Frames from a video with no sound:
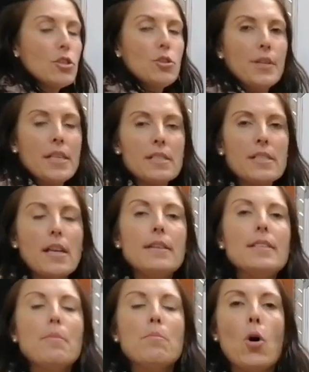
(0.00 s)
students
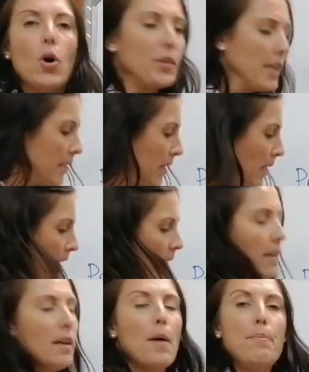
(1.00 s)
demanded
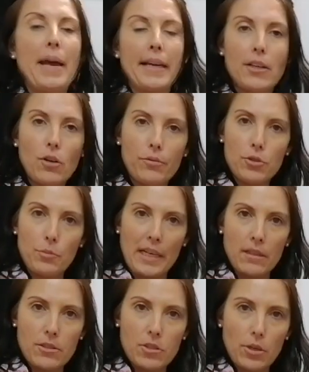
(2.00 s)
a packet of
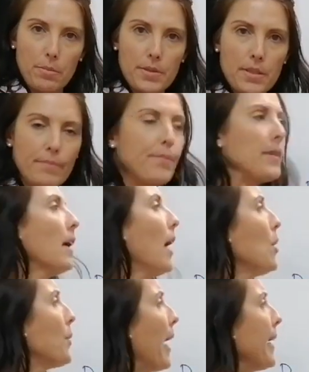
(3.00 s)
Twinkles chips.
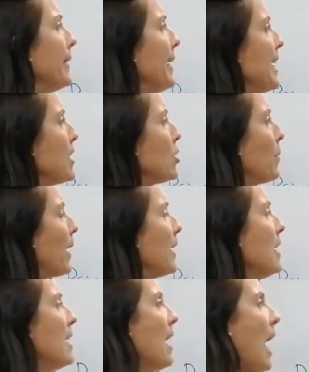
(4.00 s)
Okay, next one.
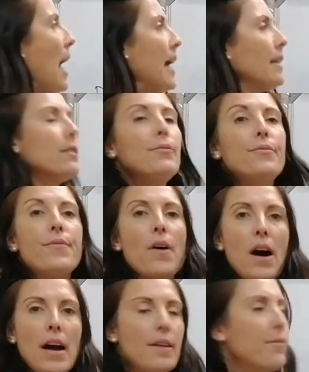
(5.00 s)
At
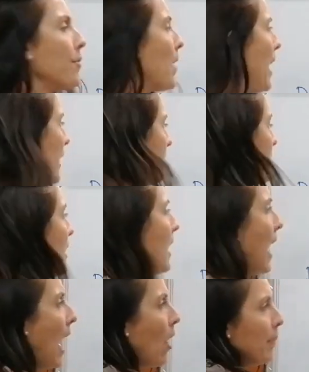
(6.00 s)
R5,
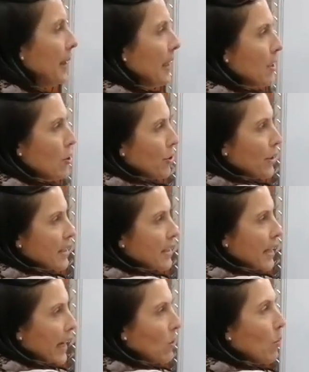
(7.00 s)
how many
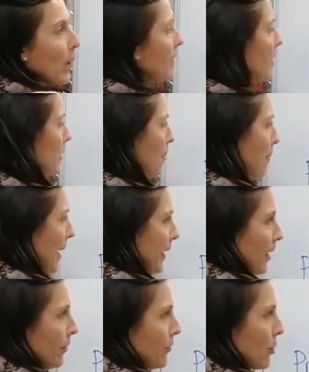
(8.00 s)
students then wanted the
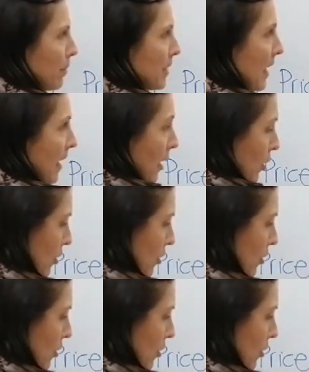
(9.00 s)
packet of chips?